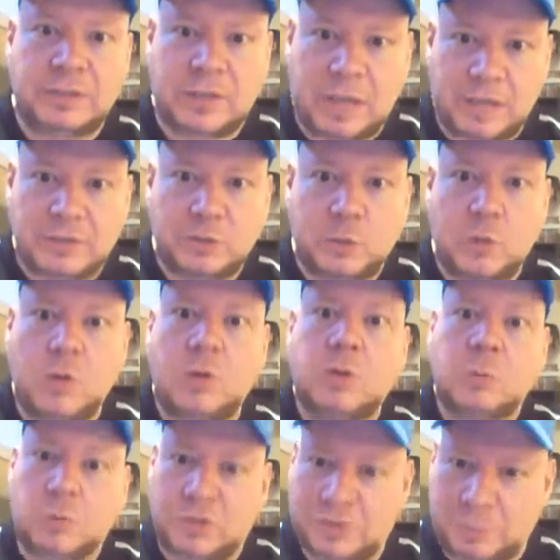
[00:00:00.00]
in high school
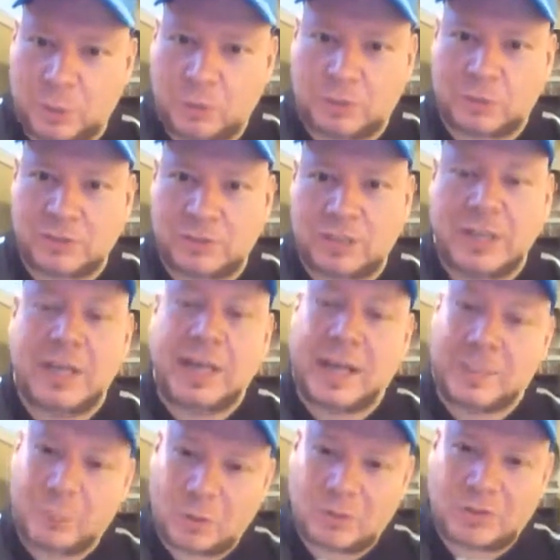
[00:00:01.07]
were smokers.
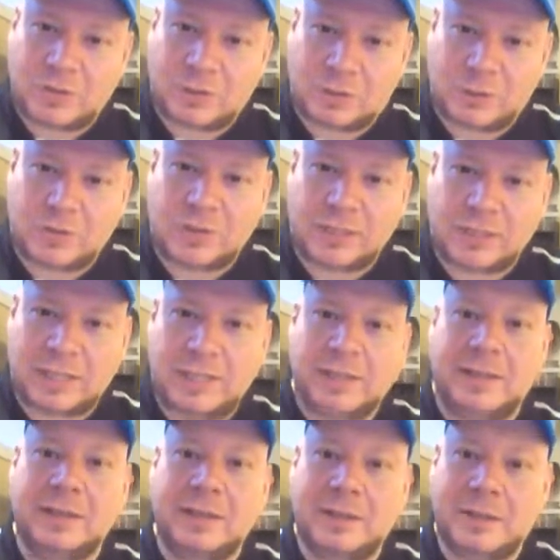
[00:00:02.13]
And most of the girls I
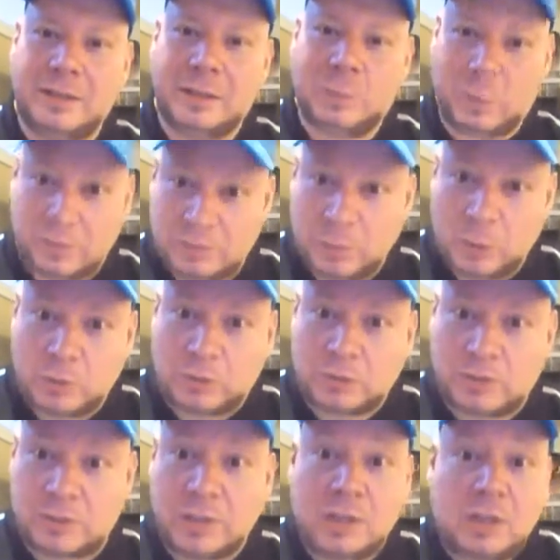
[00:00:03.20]
dated were
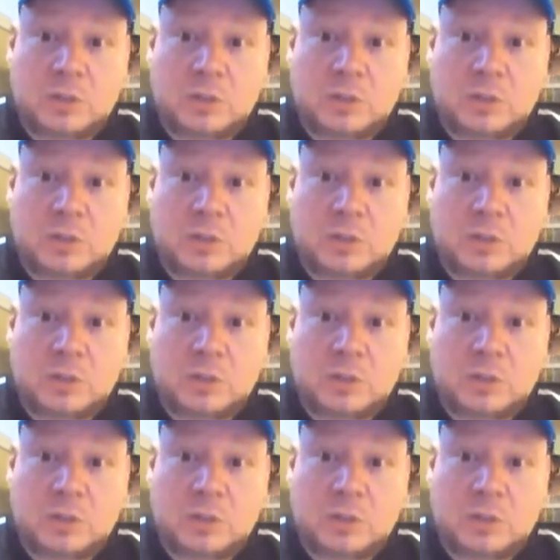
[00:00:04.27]
smokers.